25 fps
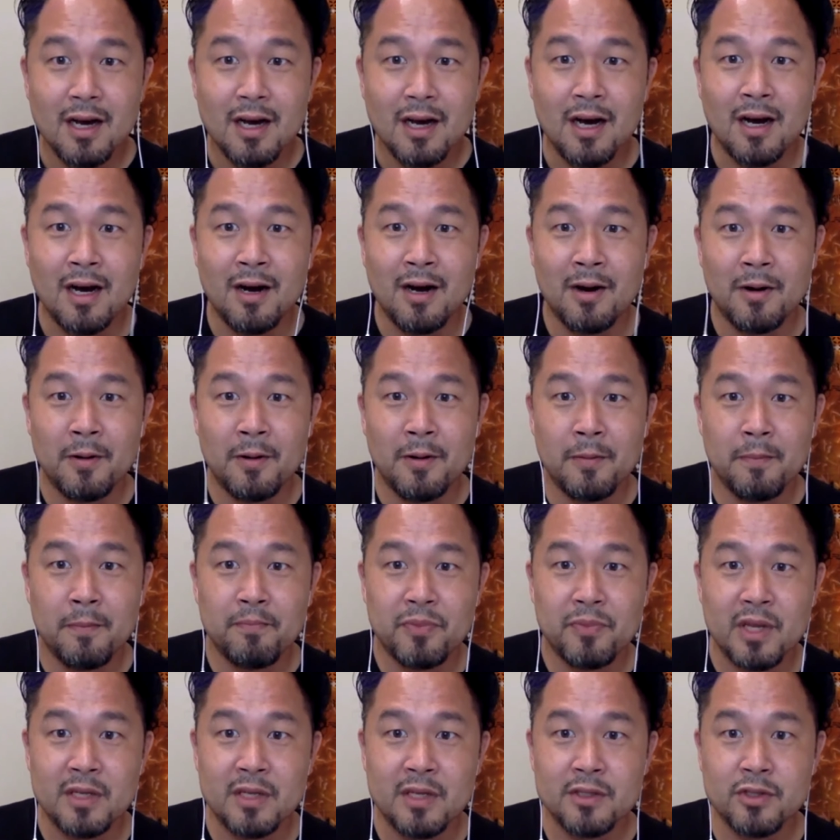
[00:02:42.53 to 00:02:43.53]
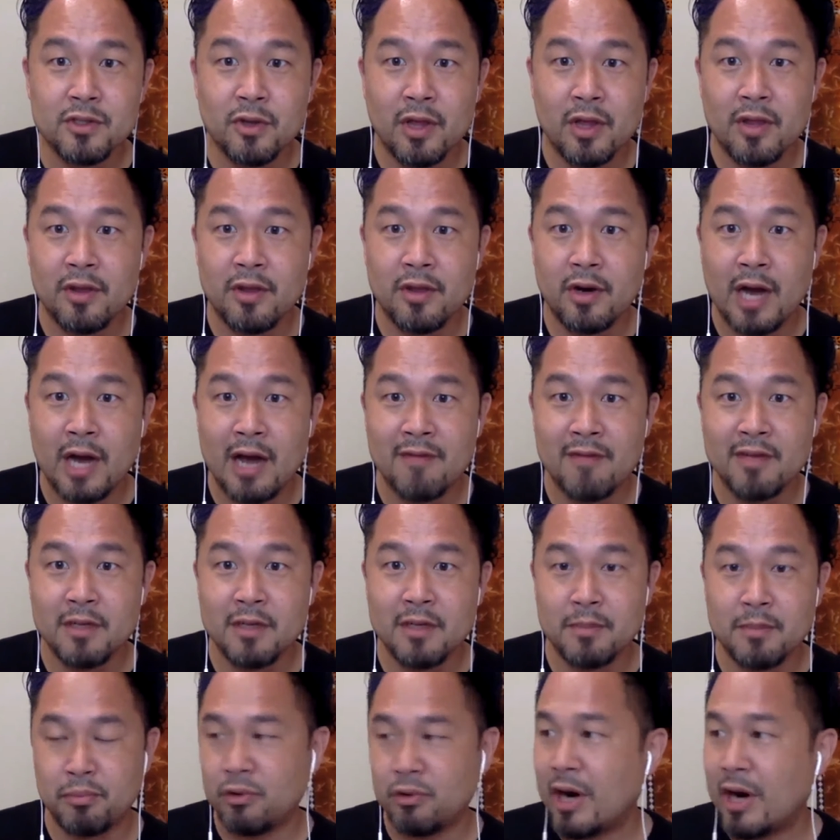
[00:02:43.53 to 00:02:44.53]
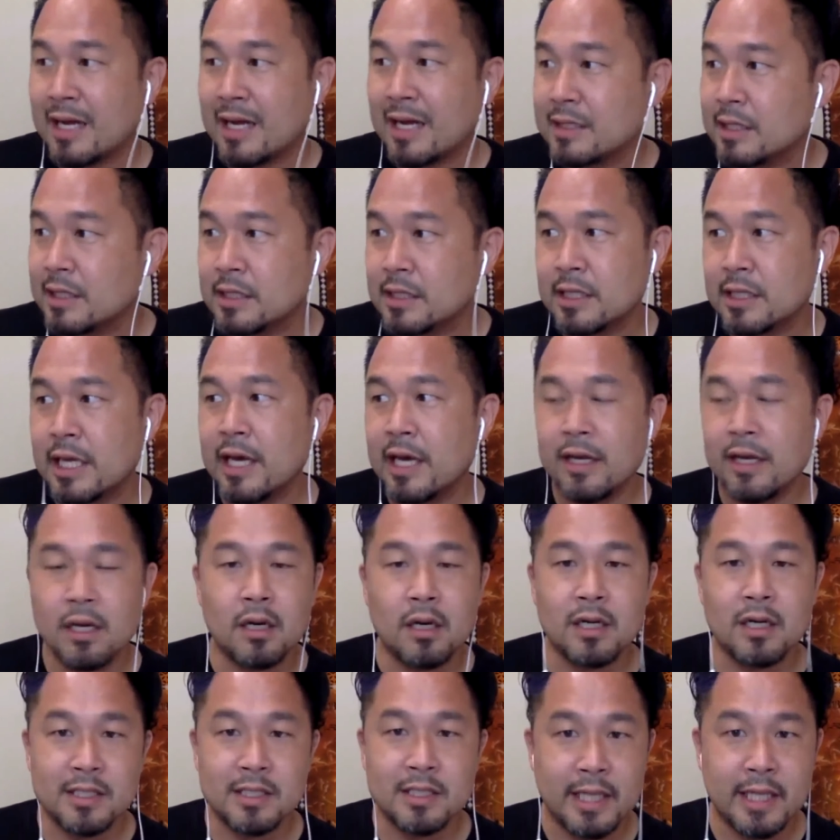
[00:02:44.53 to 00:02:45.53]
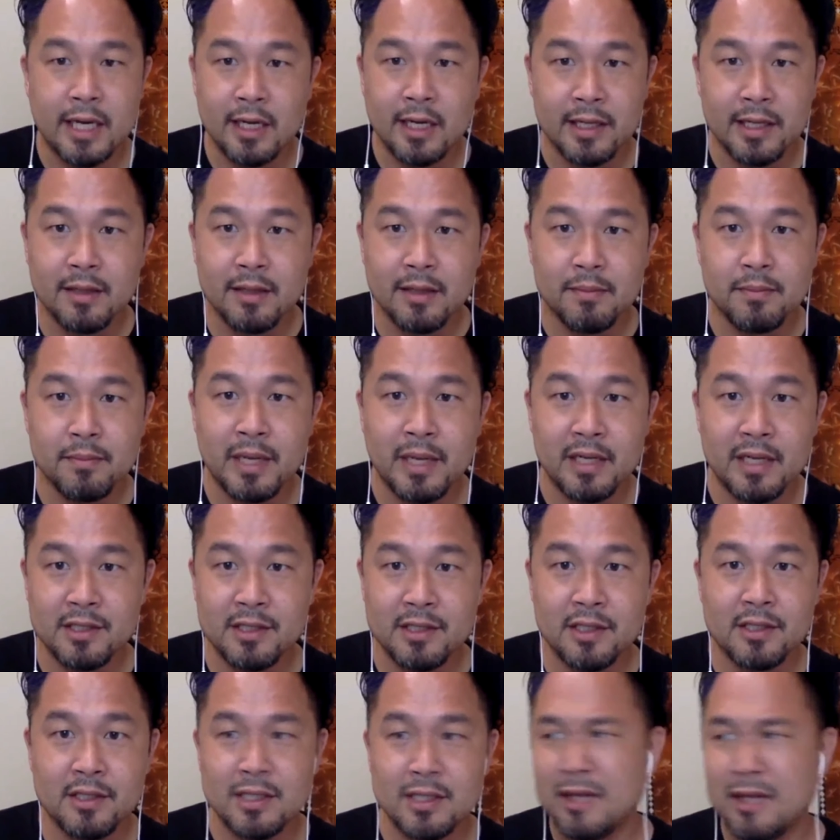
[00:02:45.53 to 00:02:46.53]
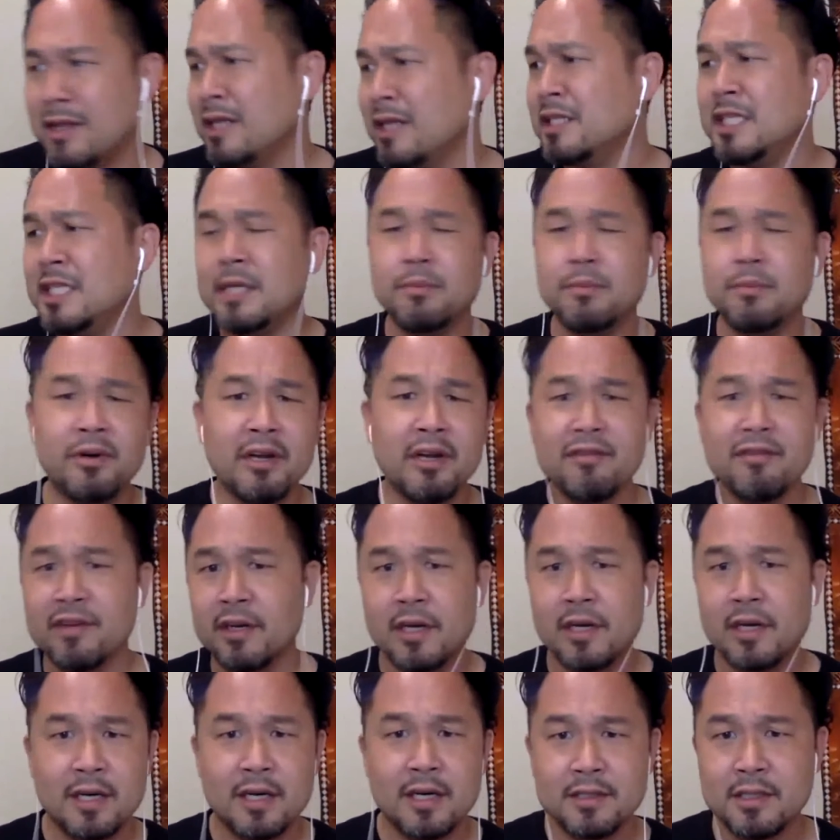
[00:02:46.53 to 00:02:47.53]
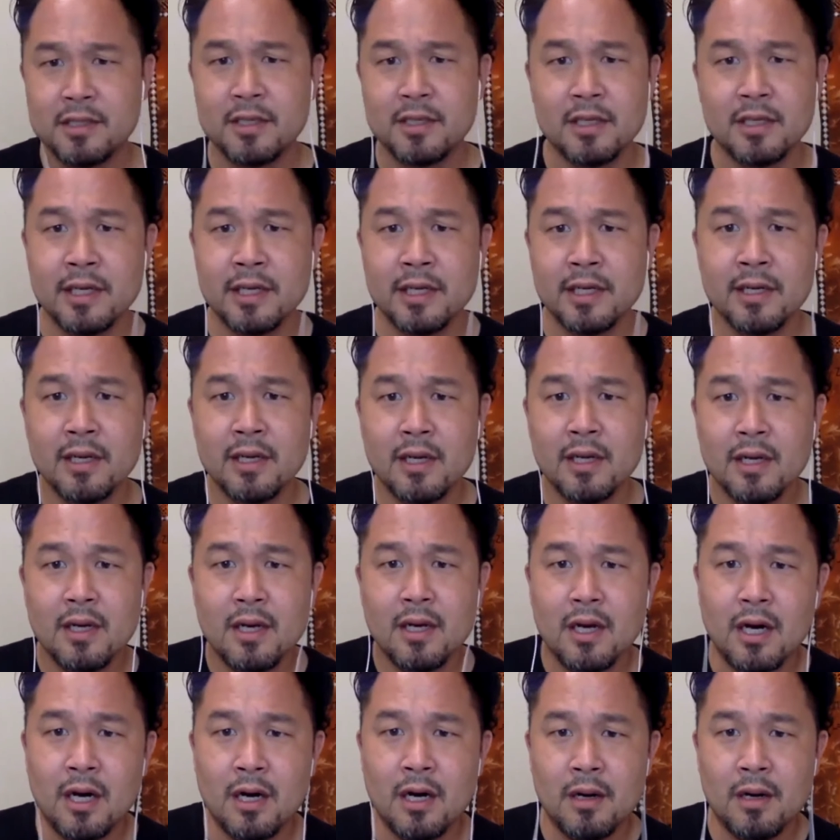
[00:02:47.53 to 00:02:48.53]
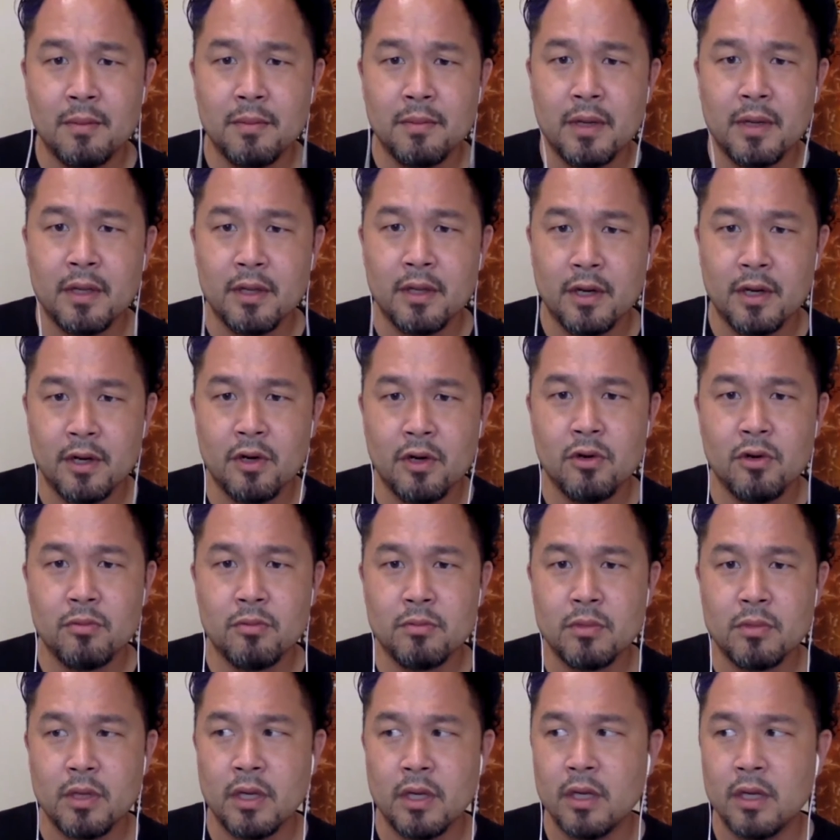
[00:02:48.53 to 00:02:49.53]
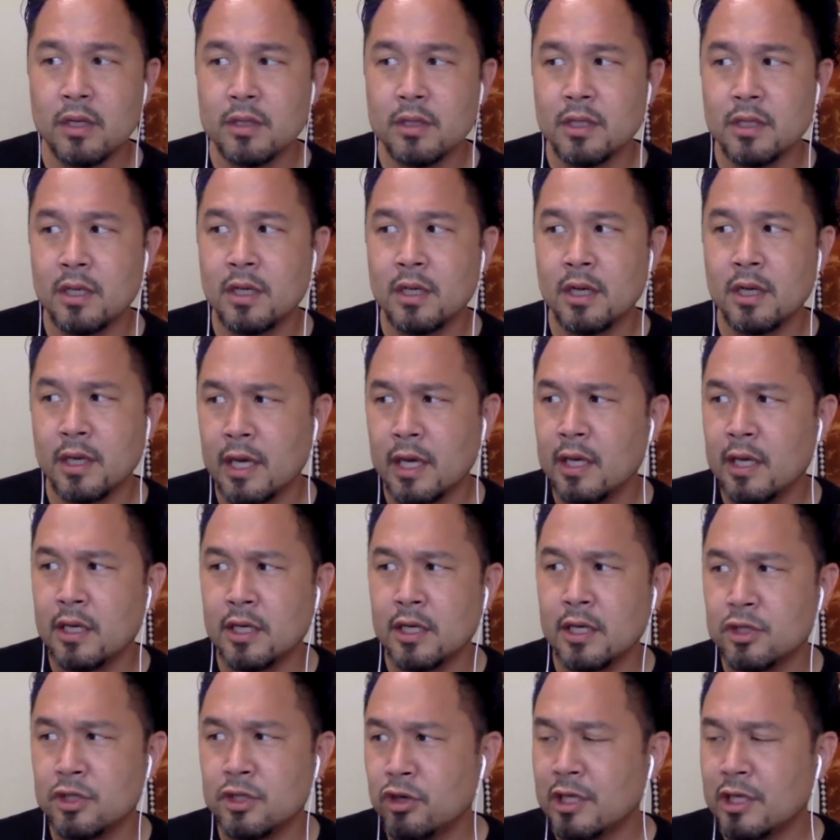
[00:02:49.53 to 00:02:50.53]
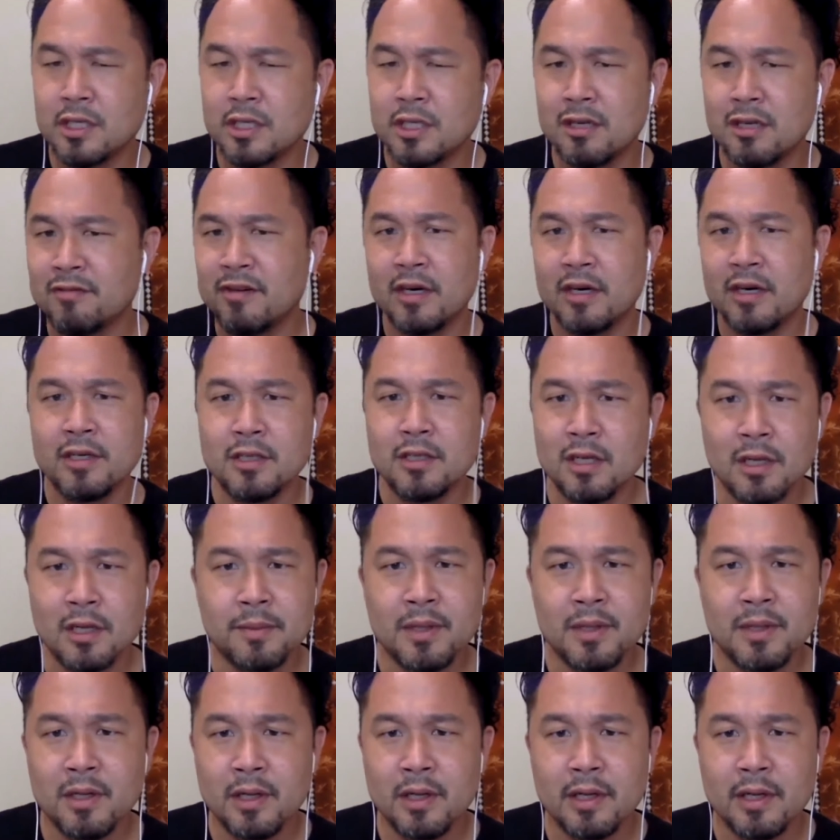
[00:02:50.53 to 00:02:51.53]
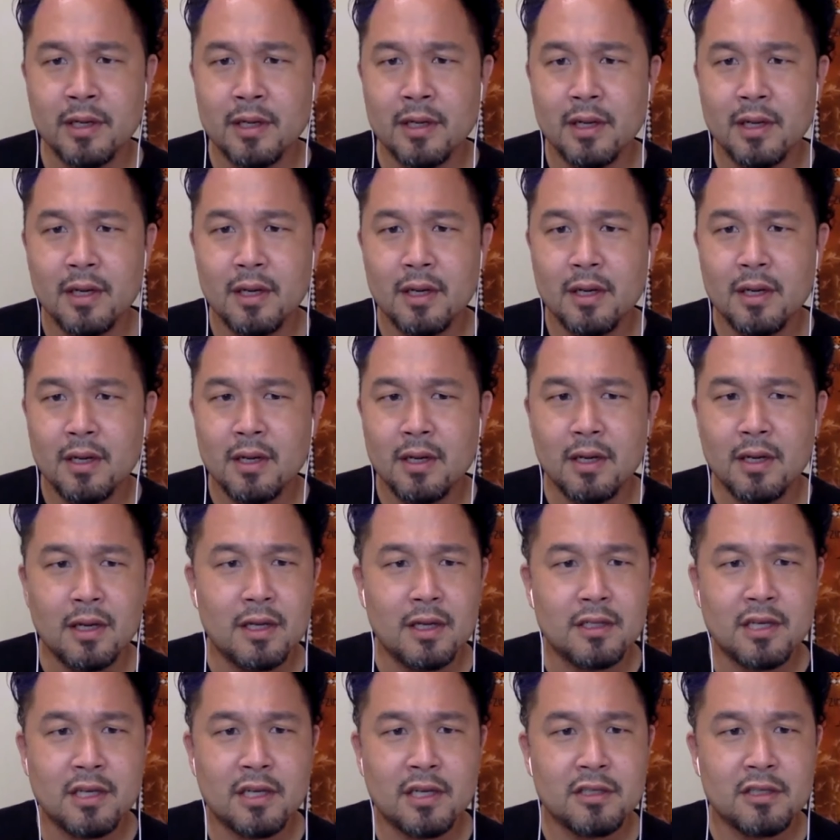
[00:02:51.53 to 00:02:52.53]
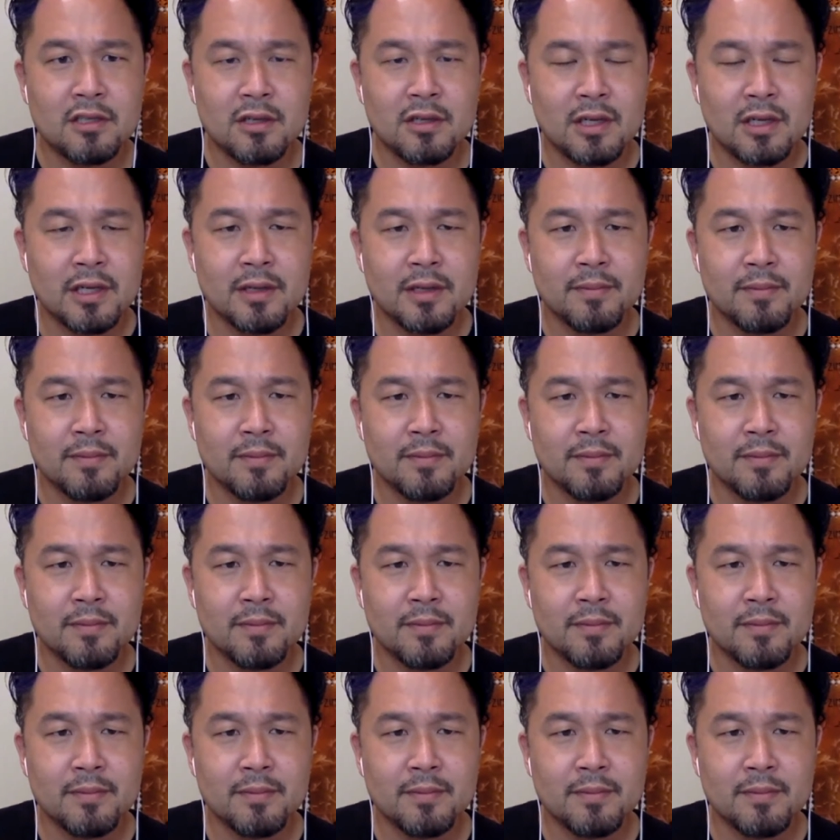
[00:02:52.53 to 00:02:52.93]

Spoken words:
And so that they're having to practice that on a daily basis, and then debriefing constantly in the home, and again, addressing it very deliberately and intentionally.